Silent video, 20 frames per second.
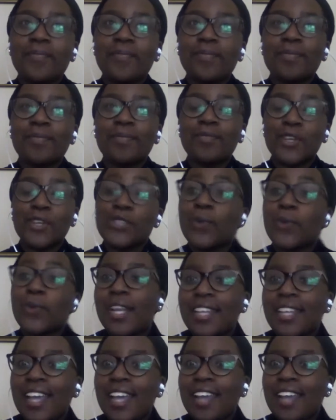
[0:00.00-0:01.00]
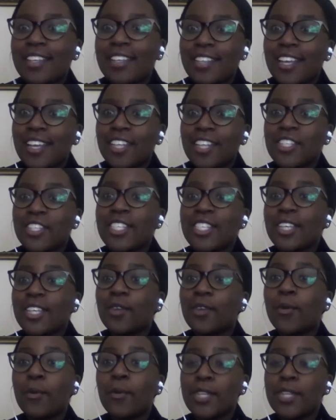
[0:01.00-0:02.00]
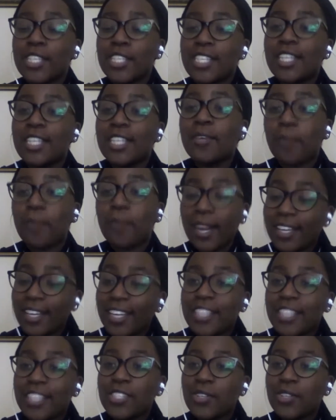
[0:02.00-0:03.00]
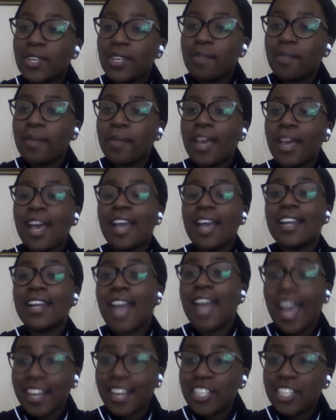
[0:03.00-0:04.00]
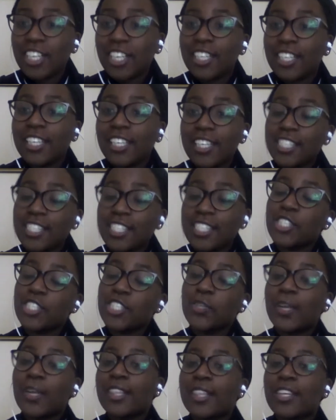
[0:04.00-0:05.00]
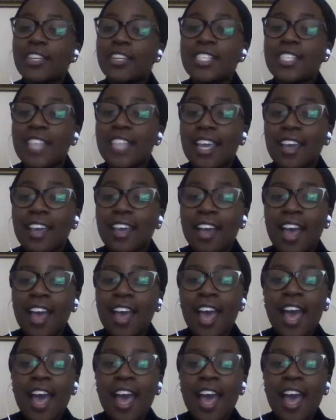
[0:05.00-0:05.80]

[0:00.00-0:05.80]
there was one day I decided to sit right next to him and actually listen to what they're saying.